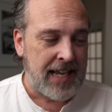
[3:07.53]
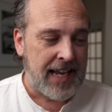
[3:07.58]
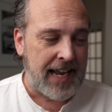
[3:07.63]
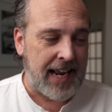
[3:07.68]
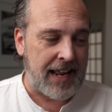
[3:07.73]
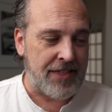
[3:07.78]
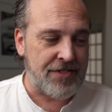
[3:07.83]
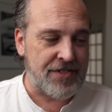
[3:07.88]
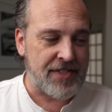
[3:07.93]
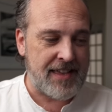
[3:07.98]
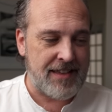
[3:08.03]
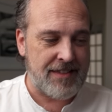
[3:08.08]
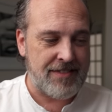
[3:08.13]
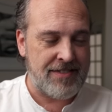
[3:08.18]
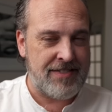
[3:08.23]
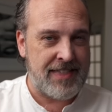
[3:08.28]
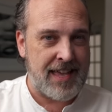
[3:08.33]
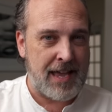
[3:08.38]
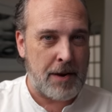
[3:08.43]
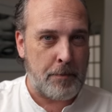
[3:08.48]
And I think
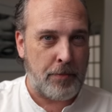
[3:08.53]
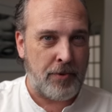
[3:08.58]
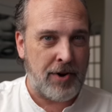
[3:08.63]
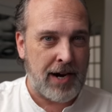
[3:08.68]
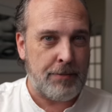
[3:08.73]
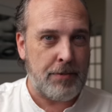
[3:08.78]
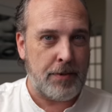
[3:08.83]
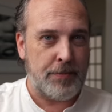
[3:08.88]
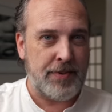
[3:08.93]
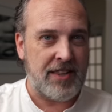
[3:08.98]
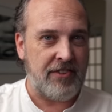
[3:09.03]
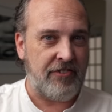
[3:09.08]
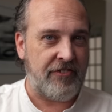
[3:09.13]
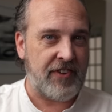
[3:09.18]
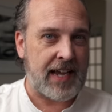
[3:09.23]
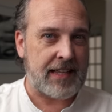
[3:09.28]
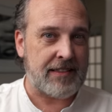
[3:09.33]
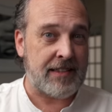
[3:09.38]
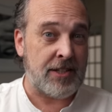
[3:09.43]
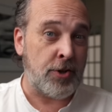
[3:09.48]
that probably the
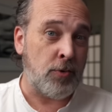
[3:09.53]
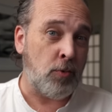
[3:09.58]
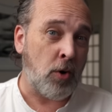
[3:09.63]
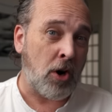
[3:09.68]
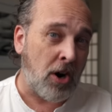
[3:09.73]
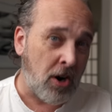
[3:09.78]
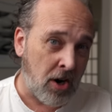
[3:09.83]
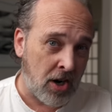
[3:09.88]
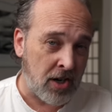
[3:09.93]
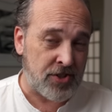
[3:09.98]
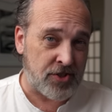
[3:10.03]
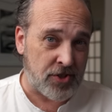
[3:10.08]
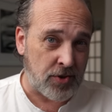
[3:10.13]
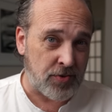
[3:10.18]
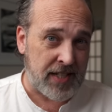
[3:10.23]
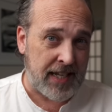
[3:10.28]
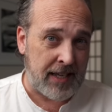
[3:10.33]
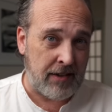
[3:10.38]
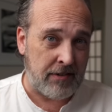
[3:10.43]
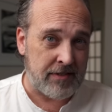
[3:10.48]
fact that you are so
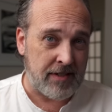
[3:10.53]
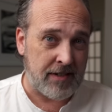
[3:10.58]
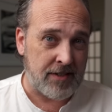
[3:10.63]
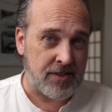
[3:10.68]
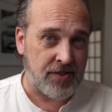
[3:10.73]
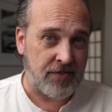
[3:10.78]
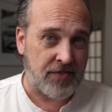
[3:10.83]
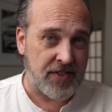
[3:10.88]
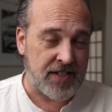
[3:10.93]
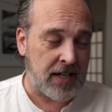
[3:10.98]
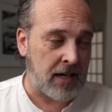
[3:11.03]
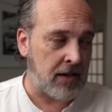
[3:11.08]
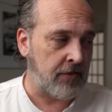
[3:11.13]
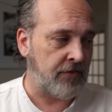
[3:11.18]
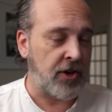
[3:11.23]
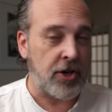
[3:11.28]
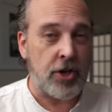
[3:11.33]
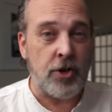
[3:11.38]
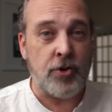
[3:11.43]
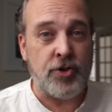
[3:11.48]
talented as a
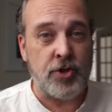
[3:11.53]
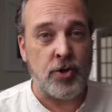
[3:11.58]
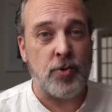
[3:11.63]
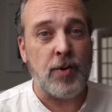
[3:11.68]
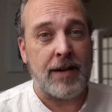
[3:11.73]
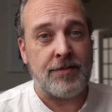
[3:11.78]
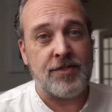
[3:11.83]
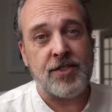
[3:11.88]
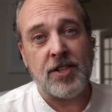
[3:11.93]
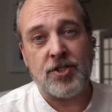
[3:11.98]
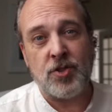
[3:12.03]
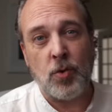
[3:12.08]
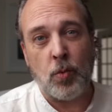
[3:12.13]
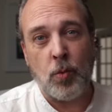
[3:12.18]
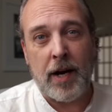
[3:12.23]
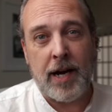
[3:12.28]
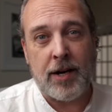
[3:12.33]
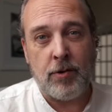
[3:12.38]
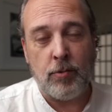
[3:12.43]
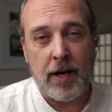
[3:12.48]
photographer and you do have such a
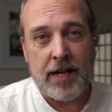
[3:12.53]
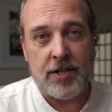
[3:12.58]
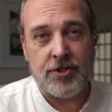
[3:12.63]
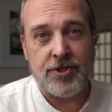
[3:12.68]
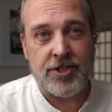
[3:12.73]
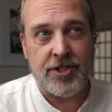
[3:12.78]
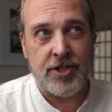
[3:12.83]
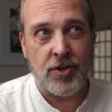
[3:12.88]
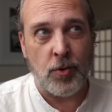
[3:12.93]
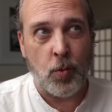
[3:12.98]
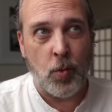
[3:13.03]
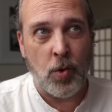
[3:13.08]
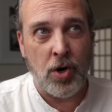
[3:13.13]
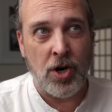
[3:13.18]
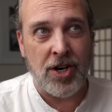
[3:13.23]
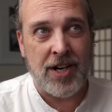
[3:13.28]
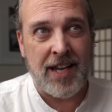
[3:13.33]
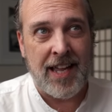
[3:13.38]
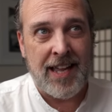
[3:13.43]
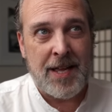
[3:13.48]
wide range to your
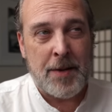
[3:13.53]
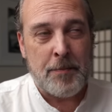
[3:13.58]
work